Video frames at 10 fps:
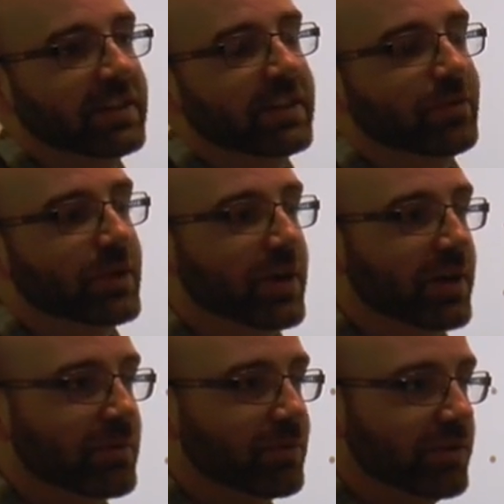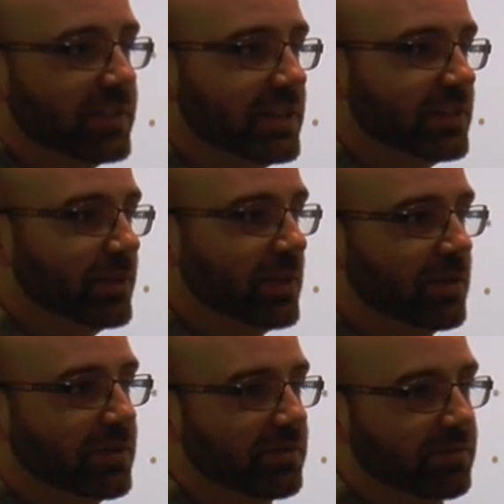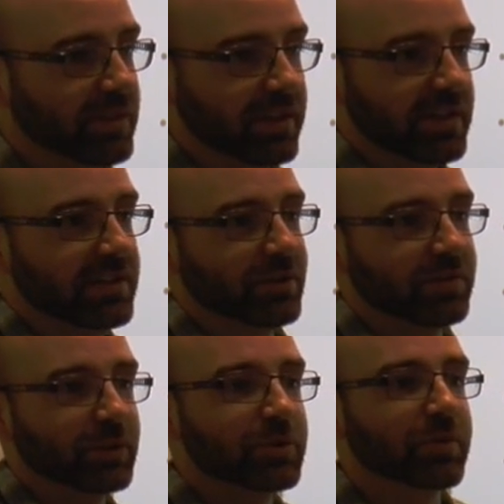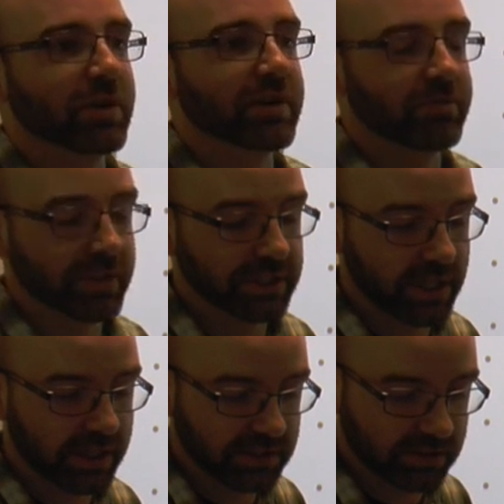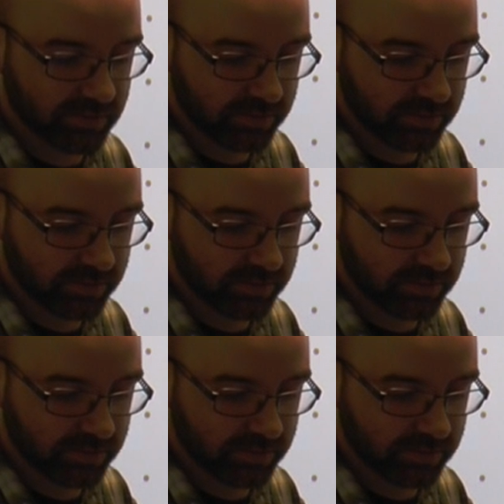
If we know how to improve attention, we know we get sort of a loose program for education.